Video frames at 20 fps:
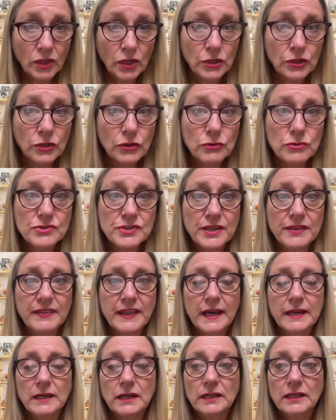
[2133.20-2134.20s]
using
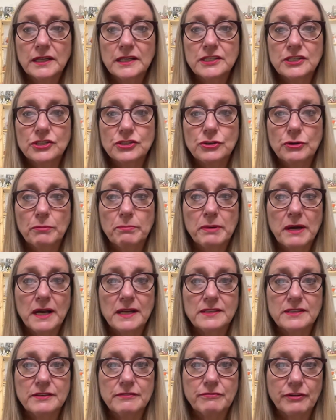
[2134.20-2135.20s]
that unconditional
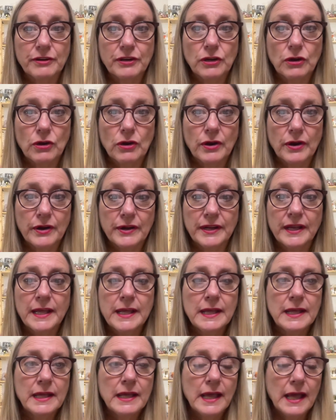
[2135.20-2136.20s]
positive regard
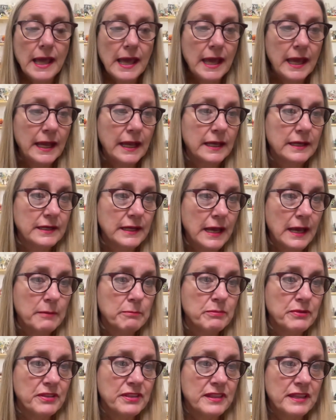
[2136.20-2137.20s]
and
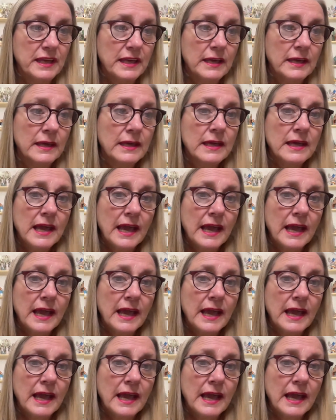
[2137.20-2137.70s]
empathy.